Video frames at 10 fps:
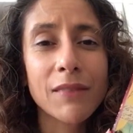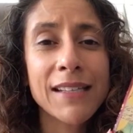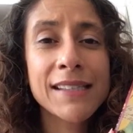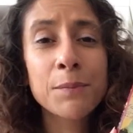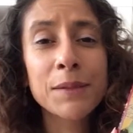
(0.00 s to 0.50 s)

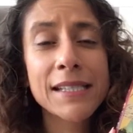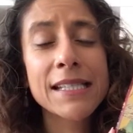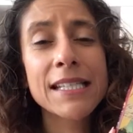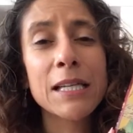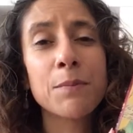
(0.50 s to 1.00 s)

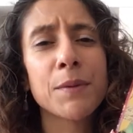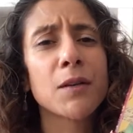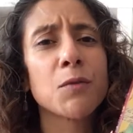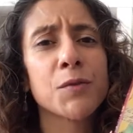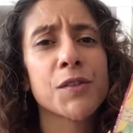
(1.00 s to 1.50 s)
simplicity,
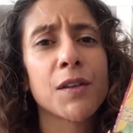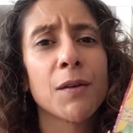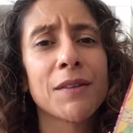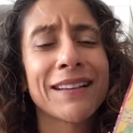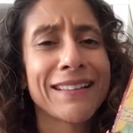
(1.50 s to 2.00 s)
but
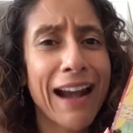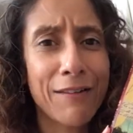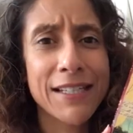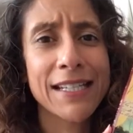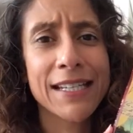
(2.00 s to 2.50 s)
also the
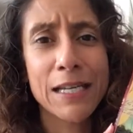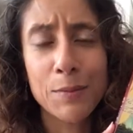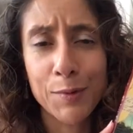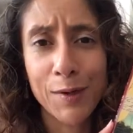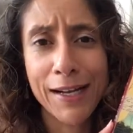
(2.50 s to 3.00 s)
clarity he
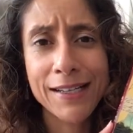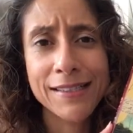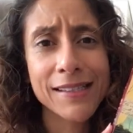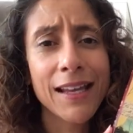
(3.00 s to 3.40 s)
brings.